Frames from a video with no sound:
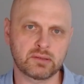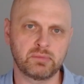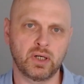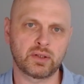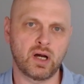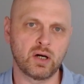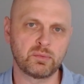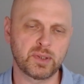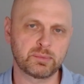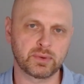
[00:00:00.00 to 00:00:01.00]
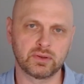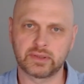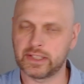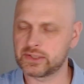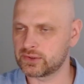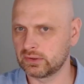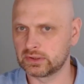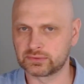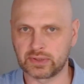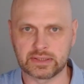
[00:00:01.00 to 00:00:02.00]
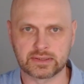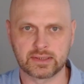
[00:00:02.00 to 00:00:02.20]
about how people naturally read.